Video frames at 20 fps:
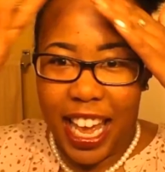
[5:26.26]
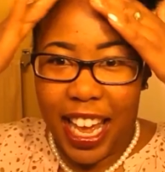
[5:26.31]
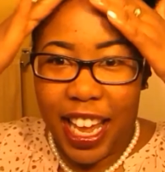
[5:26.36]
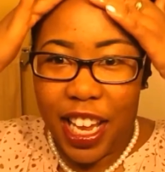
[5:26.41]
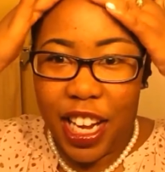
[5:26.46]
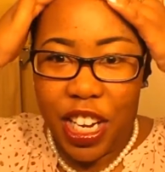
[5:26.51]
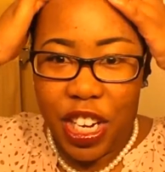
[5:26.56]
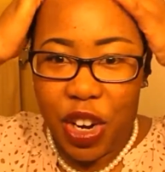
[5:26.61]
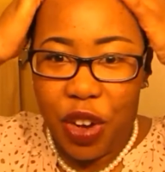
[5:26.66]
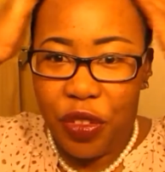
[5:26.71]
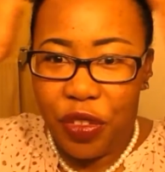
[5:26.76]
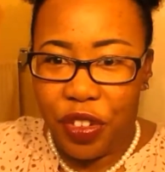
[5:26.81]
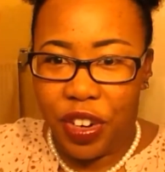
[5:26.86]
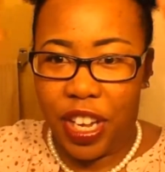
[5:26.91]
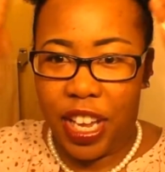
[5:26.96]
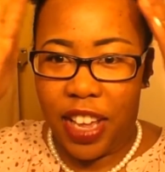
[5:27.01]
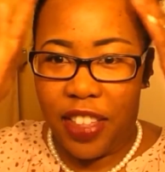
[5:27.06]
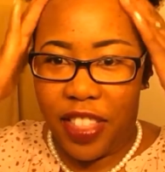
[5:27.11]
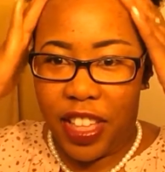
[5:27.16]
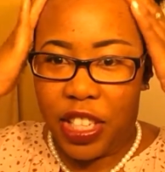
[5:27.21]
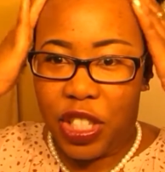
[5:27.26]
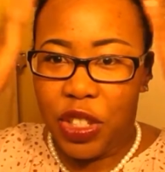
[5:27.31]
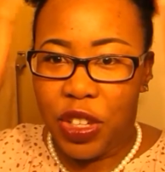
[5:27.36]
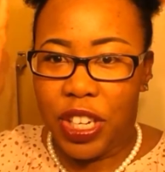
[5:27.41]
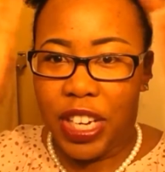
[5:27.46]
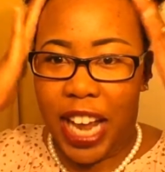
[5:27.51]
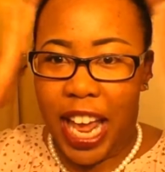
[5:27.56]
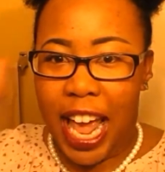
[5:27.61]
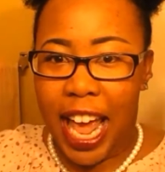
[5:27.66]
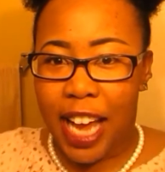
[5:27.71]
And don't forget that you
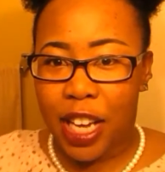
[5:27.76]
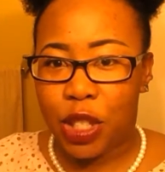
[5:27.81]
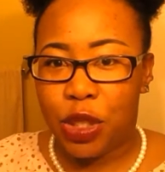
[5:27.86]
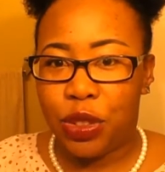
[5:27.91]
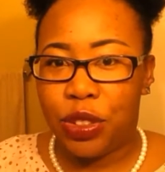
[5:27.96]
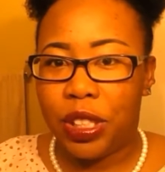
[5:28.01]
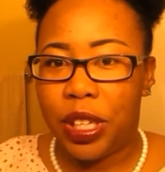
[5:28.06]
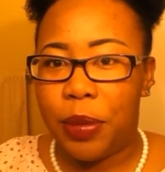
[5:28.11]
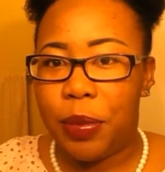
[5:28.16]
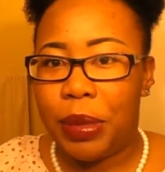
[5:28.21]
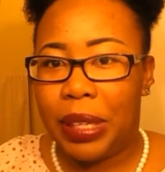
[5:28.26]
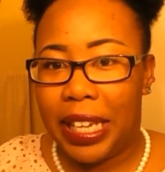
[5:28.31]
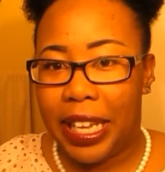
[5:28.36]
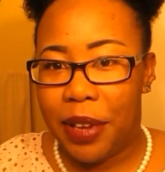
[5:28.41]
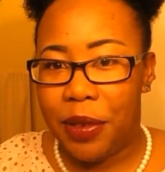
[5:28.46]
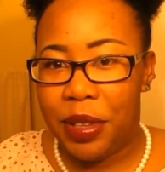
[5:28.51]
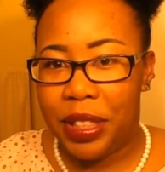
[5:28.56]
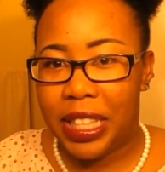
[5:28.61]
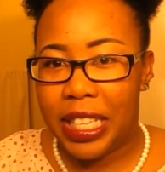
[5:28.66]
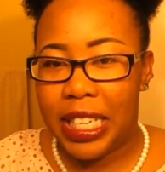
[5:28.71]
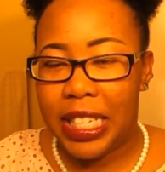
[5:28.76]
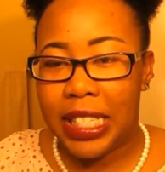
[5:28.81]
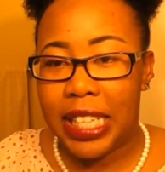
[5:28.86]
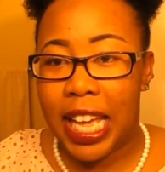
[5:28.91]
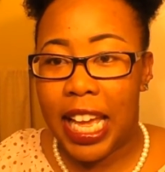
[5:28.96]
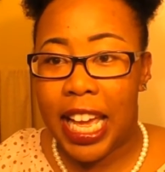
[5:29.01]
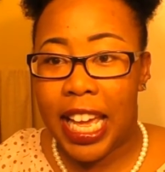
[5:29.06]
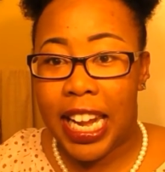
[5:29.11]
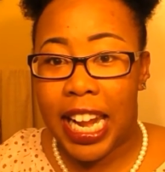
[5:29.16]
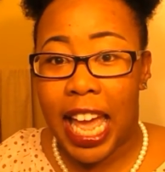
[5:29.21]
can actually play with this
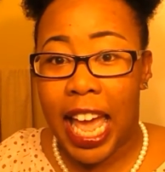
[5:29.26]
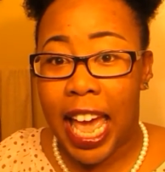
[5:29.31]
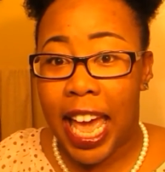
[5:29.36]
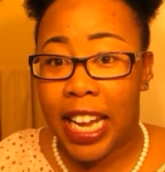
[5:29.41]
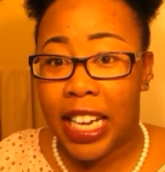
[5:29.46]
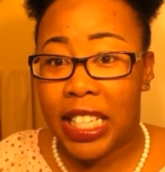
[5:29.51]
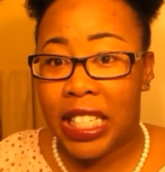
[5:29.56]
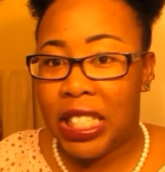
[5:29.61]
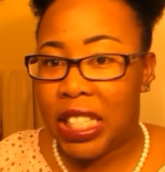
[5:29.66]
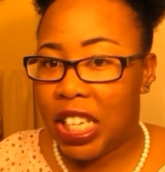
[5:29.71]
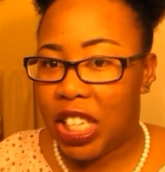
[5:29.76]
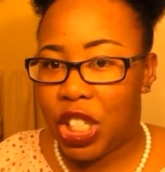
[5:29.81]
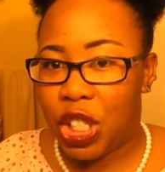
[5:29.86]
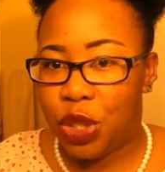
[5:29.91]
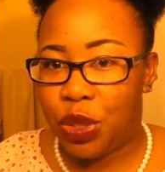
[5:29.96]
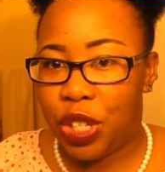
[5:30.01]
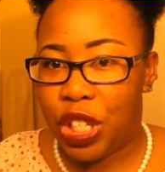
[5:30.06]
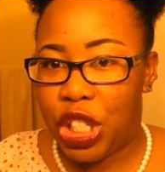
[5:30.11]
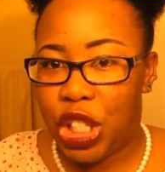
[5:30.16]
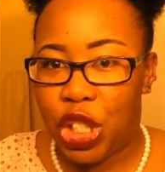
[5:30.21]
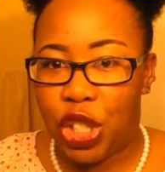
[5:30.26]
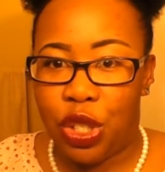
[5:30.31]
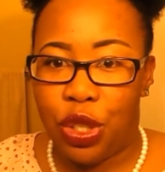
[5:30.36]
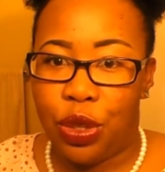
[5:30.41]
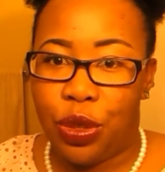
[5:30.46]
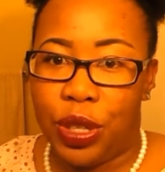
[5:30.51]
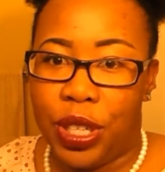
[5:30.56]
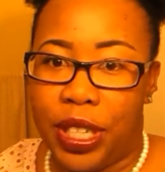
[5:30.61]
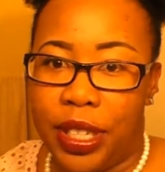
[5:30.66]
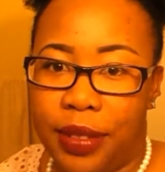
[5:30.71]
and add accessories
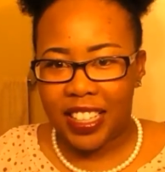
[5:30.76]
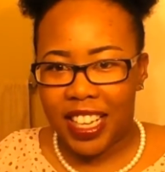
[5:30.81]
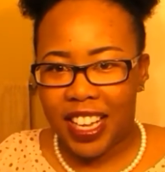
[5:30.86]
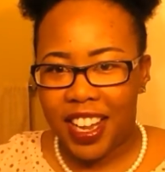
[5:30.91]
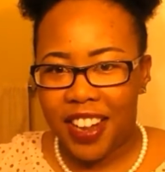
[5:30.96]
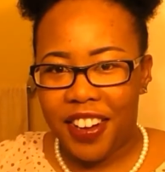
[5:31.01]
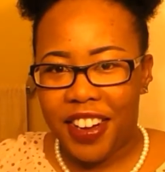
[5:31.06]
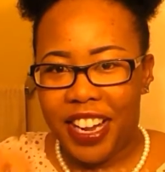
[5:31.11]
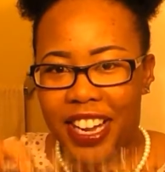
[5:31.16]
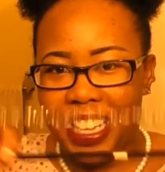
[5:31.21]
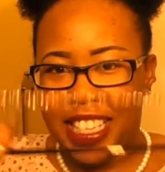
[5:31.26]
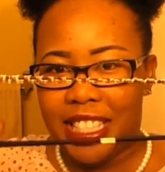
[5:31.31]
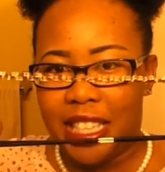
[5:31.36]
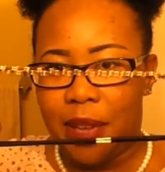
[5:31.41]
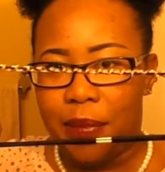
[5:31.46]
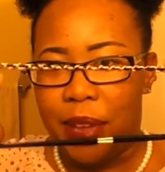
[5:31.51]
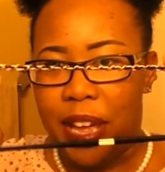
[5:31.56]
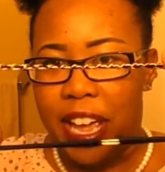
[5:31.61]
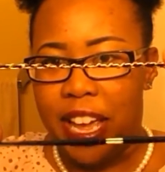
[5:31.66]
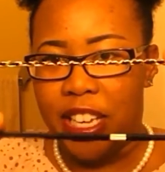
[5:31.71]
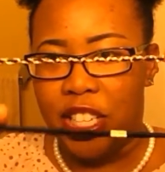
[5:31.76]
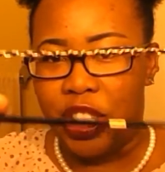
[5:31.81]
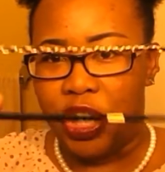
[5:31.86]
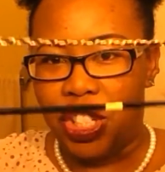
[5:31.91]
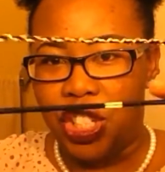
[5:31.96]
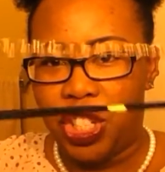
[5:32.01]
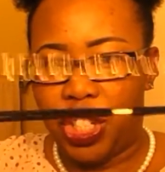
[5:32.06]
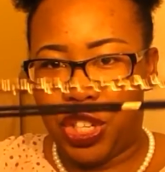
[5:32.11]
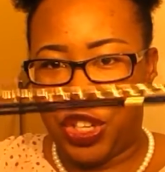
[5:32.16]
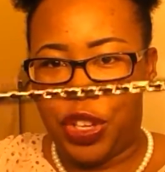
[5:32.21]
to it. Okay, so I'm gonna
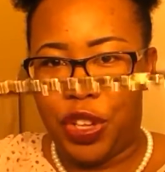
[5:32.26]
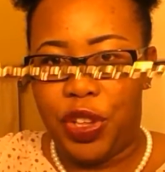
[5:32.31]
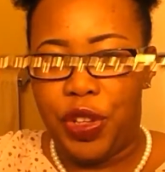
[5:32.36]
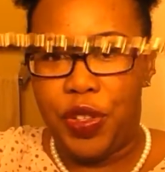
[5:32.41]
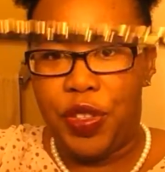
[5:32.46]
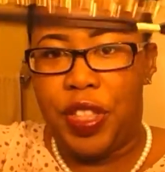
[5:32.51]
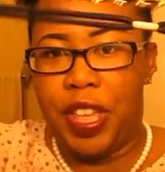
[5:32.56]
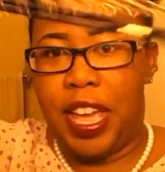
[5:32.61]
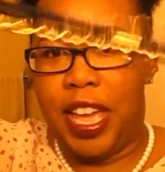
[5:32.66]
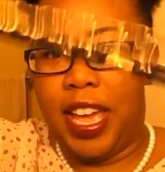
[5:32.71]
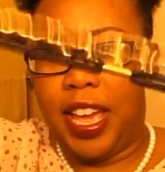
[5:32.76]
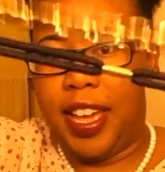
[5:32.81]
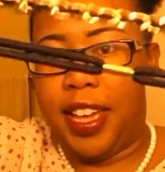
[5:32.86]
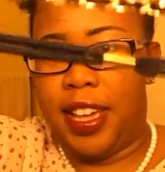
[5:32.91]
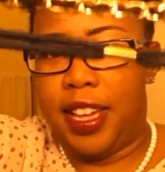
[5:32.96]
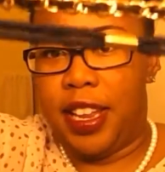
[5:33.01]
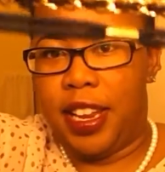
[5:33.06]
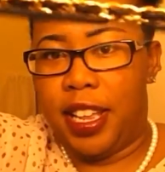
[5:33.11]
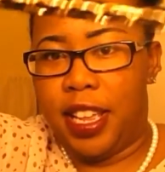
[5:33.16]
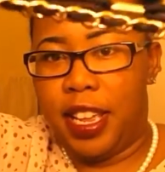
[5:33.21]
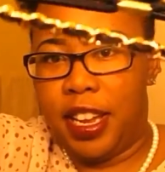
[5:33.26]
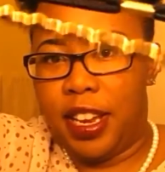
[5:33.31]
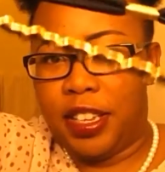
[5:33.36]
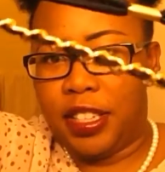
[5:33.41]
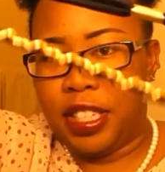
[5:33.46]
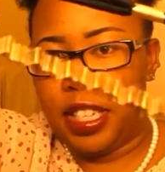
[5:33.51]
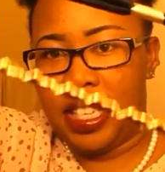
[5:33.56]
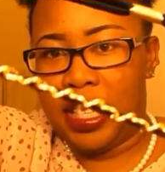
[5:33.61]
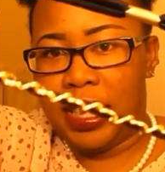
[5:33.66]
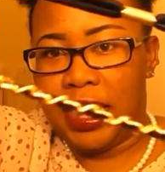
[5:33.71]
actually show you that
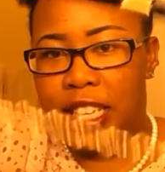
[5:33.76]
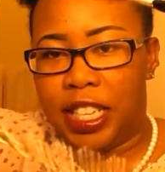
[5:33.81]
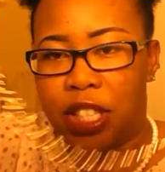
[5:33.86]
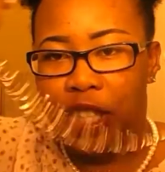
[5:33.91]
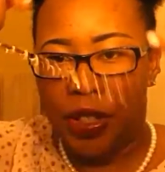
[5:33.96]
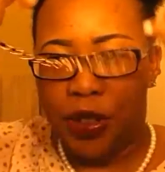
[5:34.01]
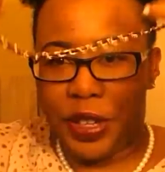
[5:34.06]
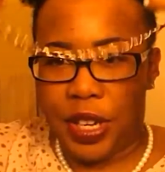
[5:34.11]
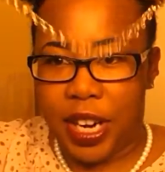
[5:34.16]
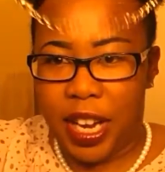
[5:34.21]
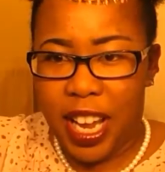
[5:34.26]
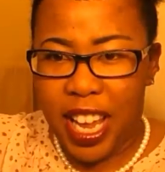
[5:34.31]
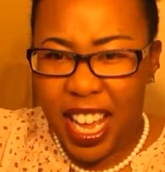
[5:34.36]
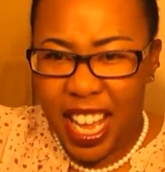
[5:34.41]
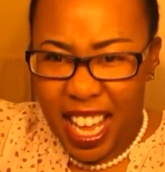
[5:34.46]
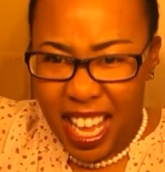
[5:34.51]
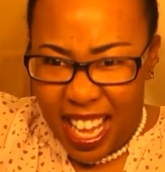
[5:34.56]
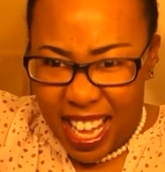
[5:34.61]
here's an accessory